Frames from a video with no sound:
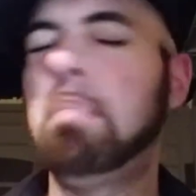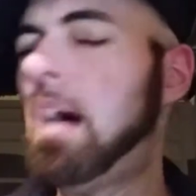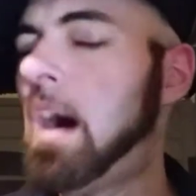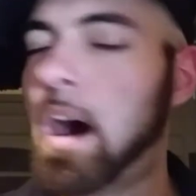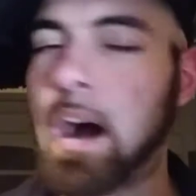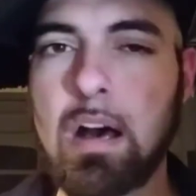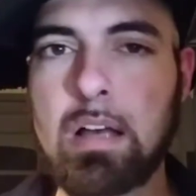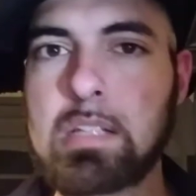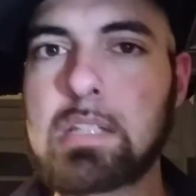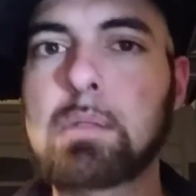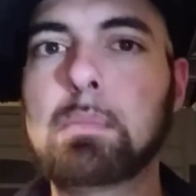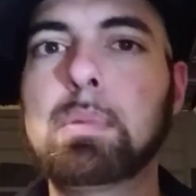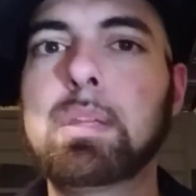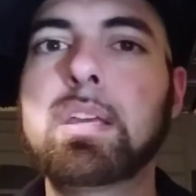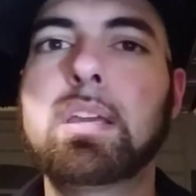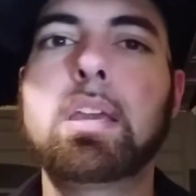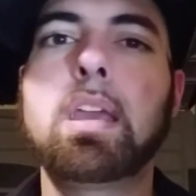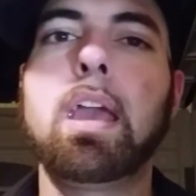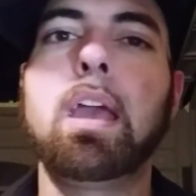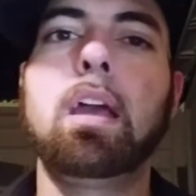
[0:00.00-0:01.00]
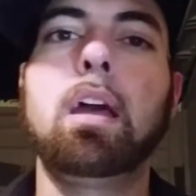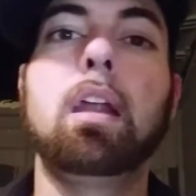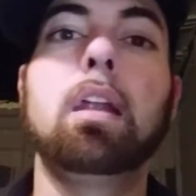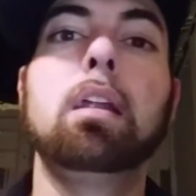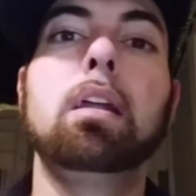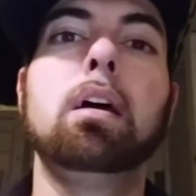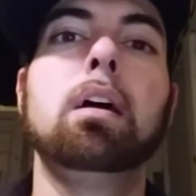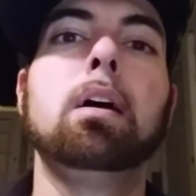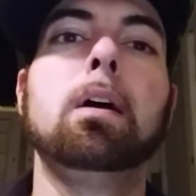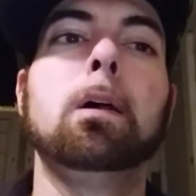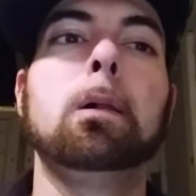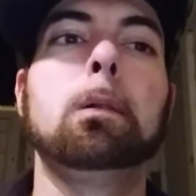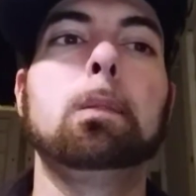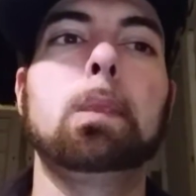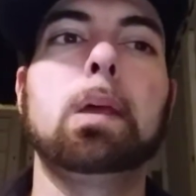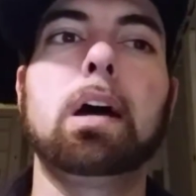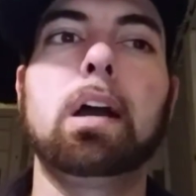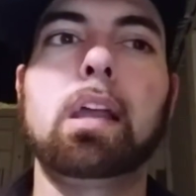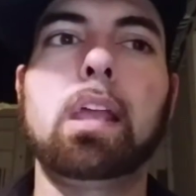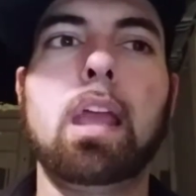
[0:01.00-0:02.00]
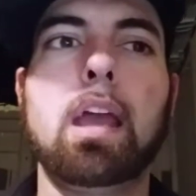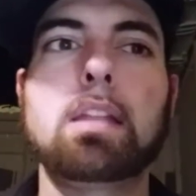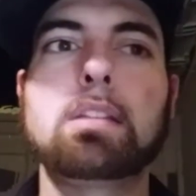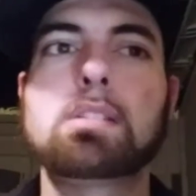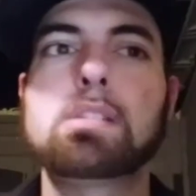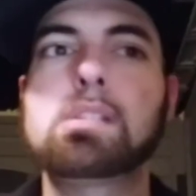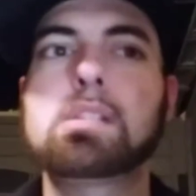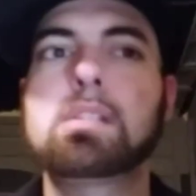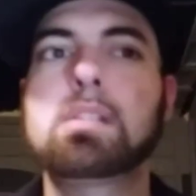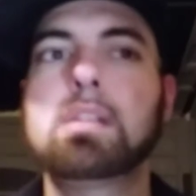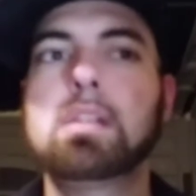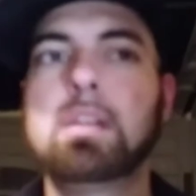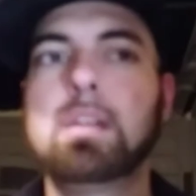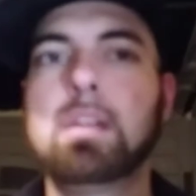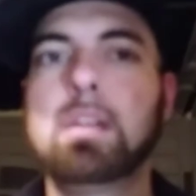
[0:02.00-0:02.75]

possibly can against